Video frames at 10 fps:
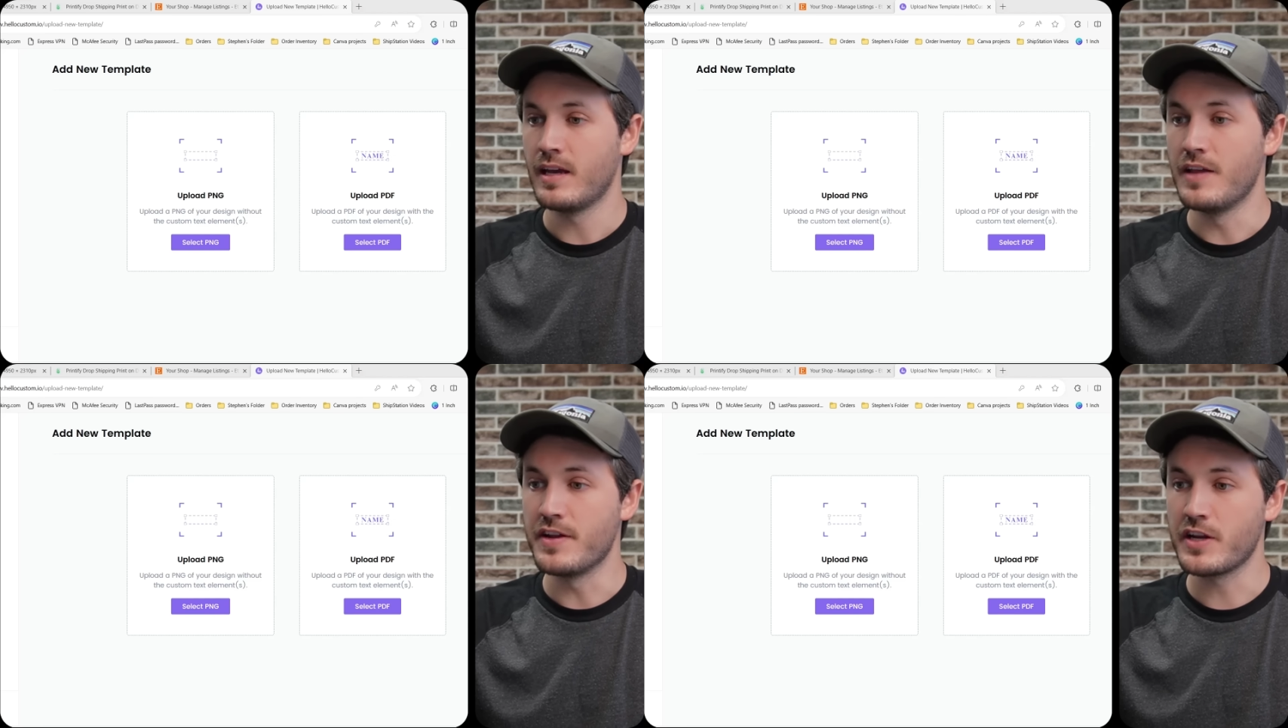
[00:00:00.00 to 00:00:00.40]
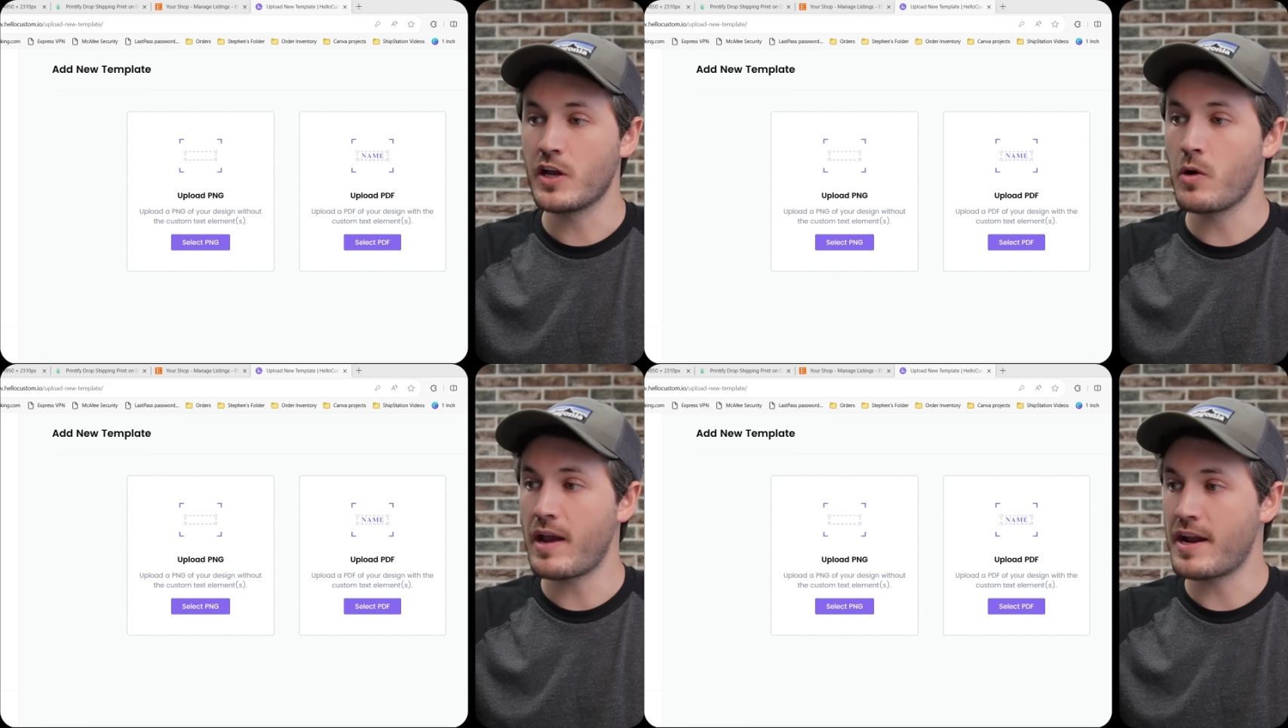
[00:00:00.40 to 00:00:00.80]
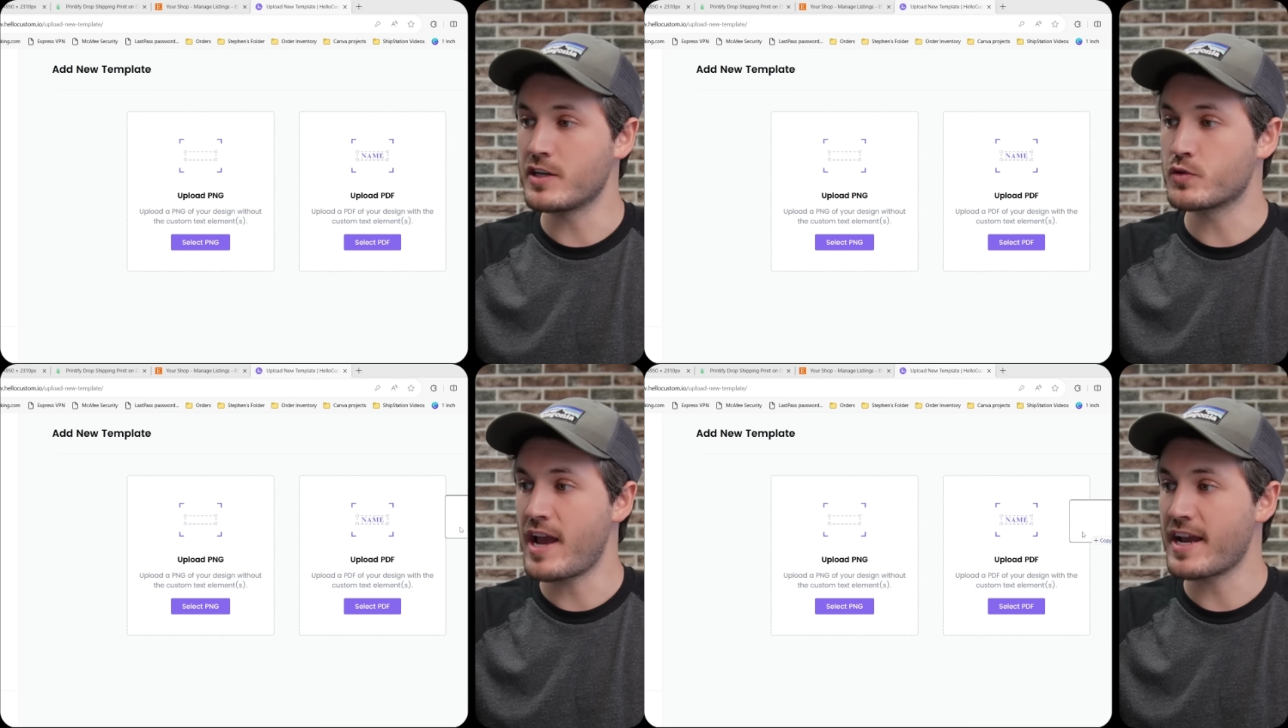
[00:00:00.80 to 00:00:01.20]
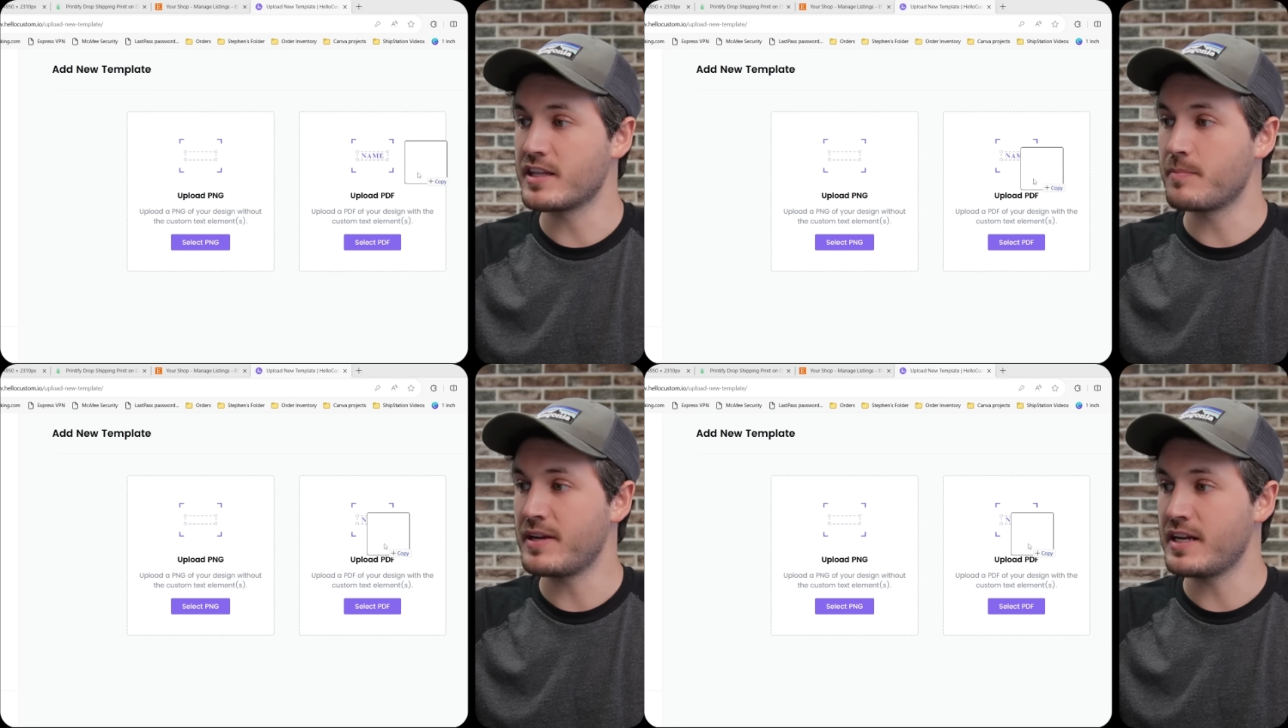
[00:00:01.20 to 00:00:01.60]
And then you can go ahead and drag
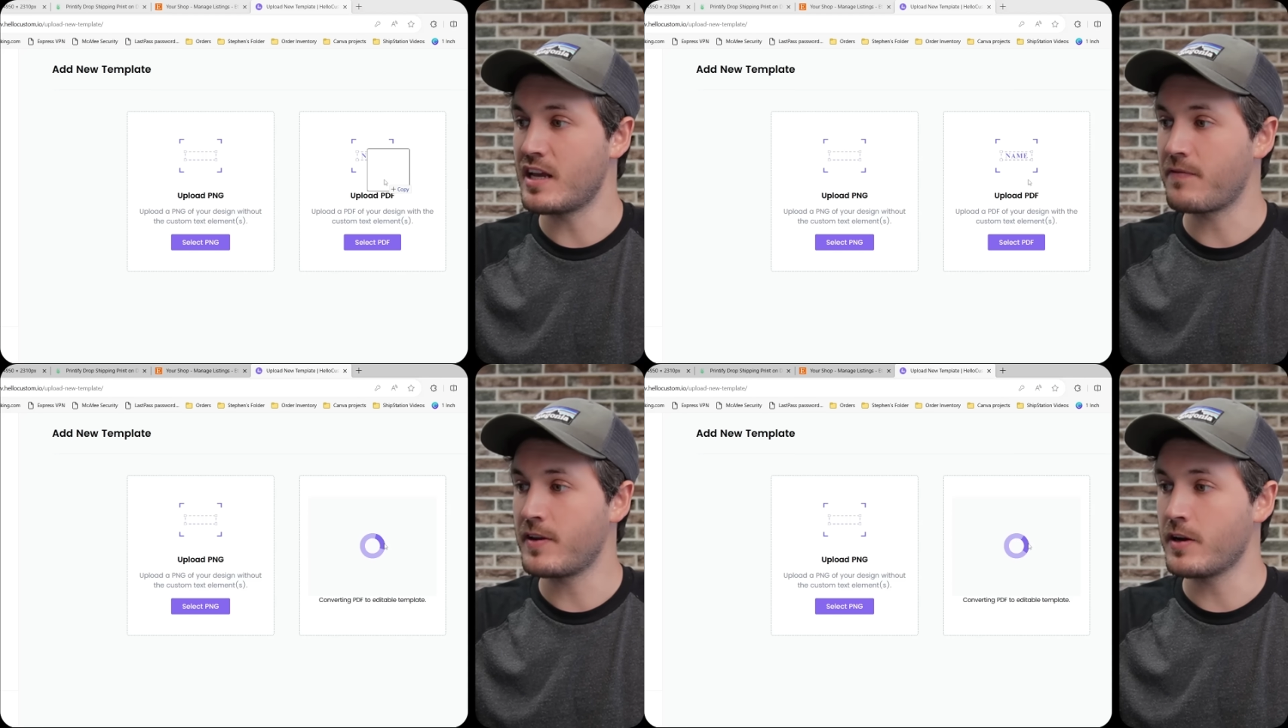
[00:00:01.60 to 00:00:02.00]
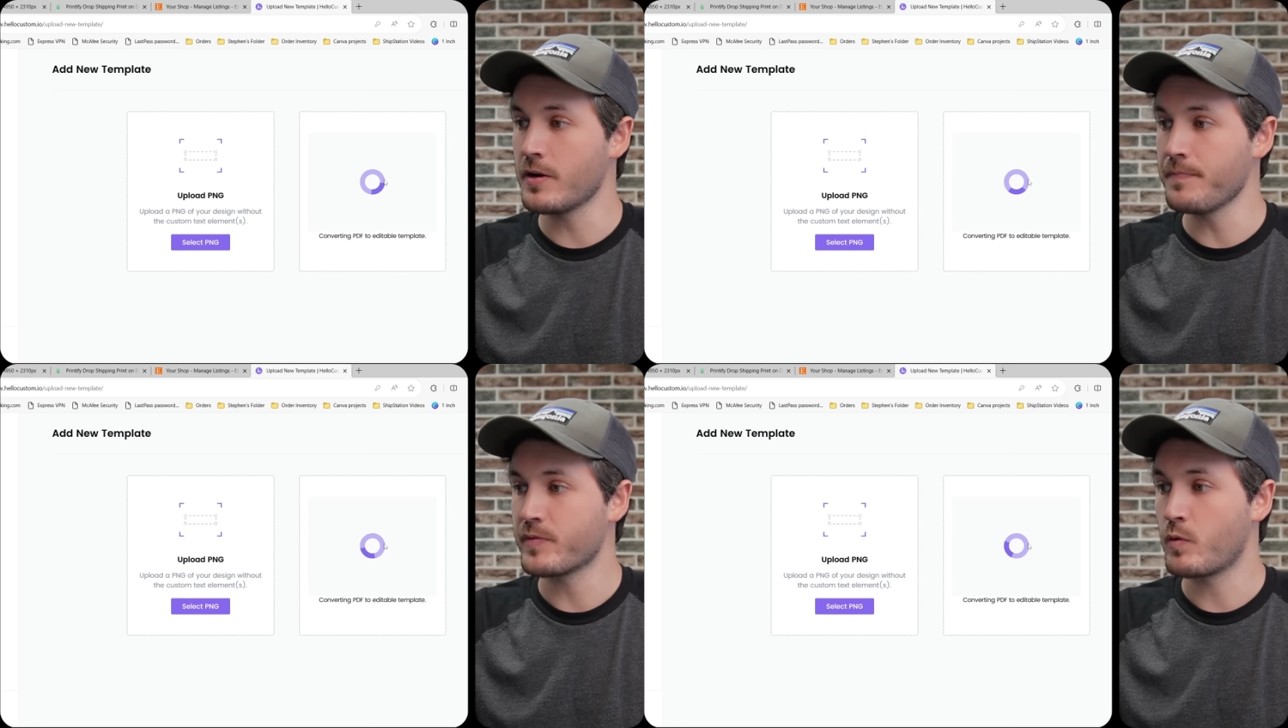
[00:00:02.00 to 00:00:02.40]
in the PDF here,